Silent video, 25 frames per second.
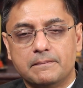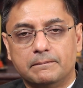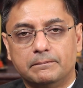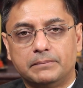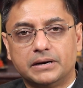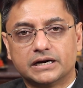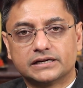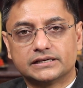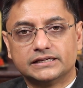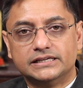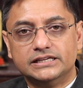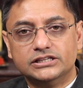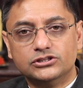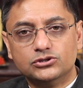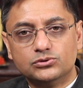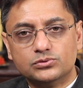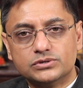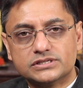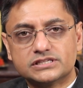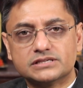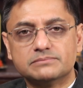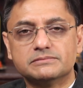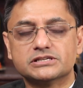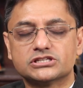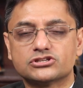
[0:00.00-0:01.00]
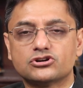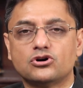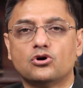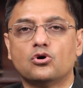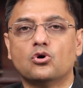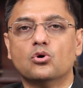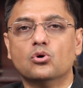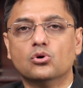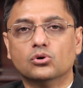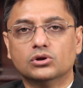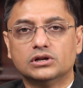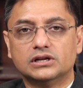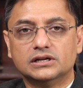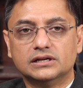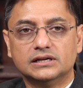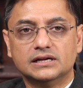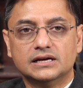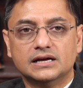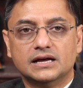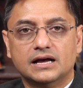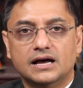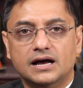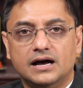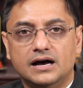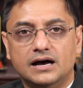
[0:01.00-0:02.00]
But Hinduism as a whole
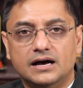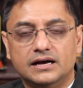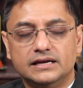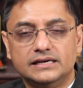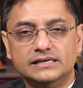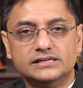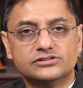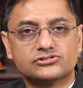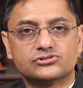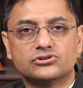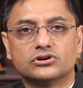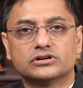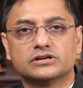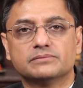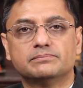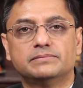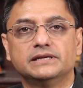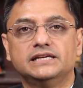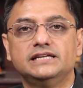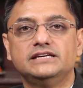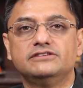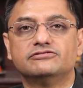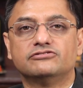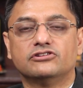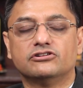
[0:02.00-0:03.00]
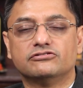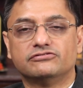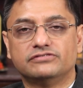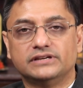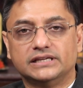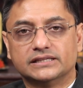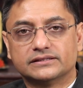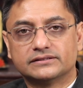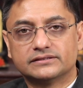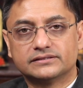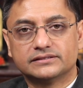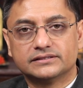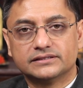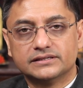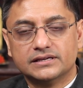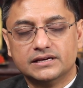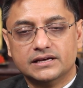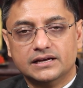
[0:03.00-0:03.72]
is not a belief or faith.